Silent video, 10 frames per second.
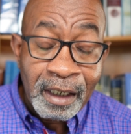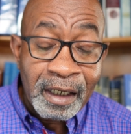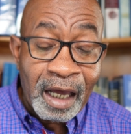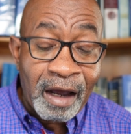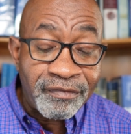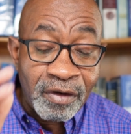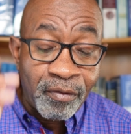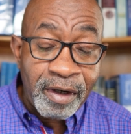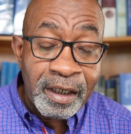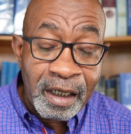Now, if you
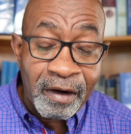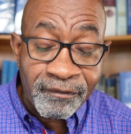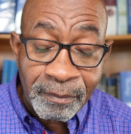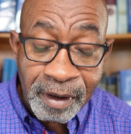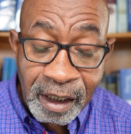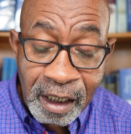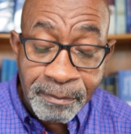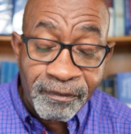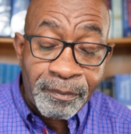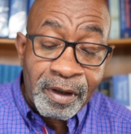read here from
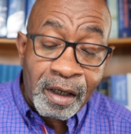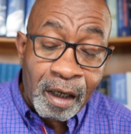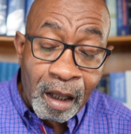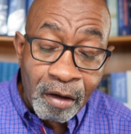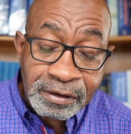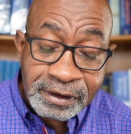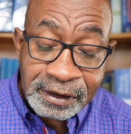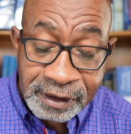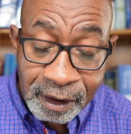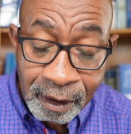the gloss
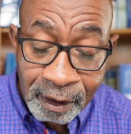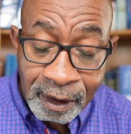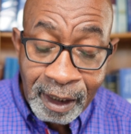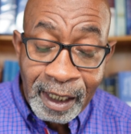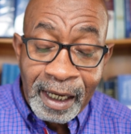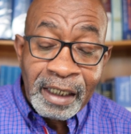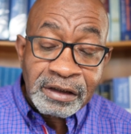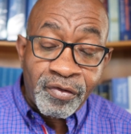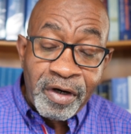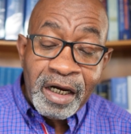that's here, and
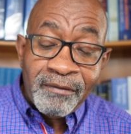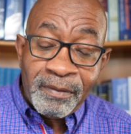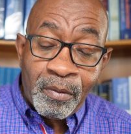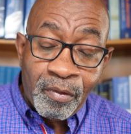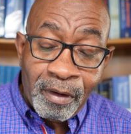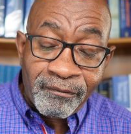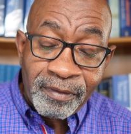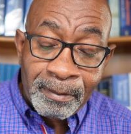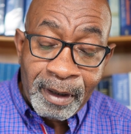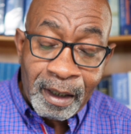it's reading from
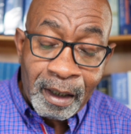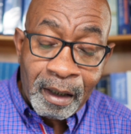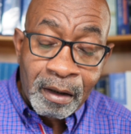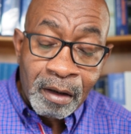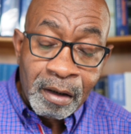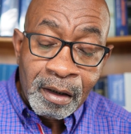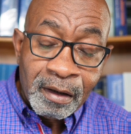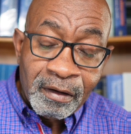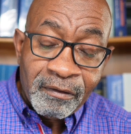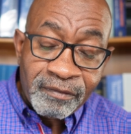right
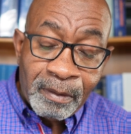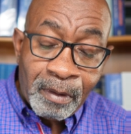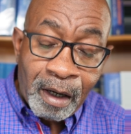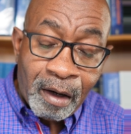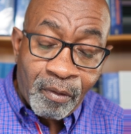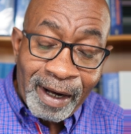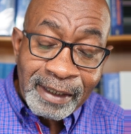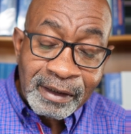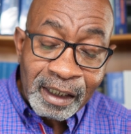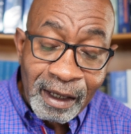
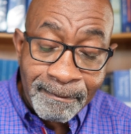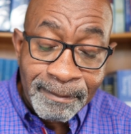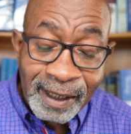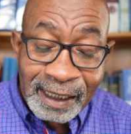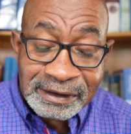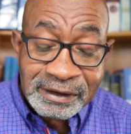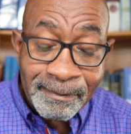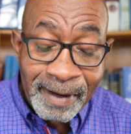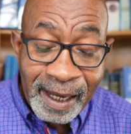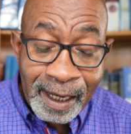to left, blessed the
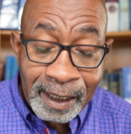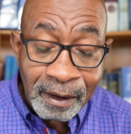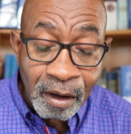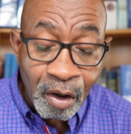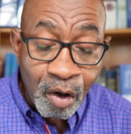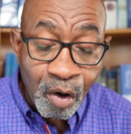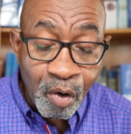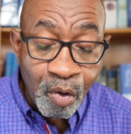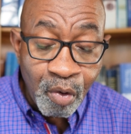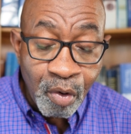man
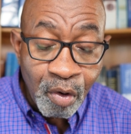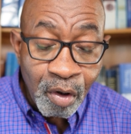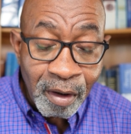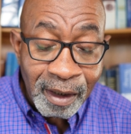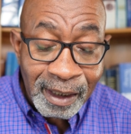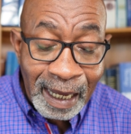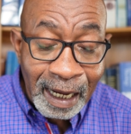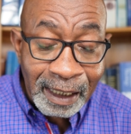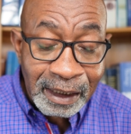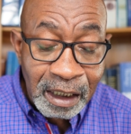who
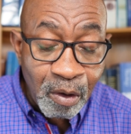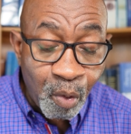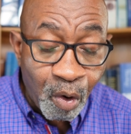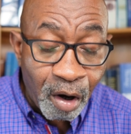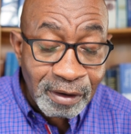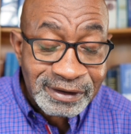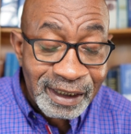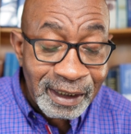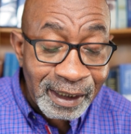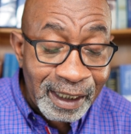not he walks
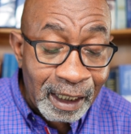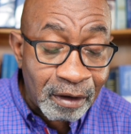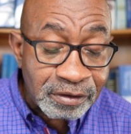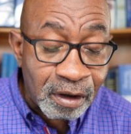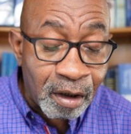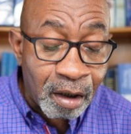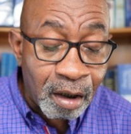in the counsel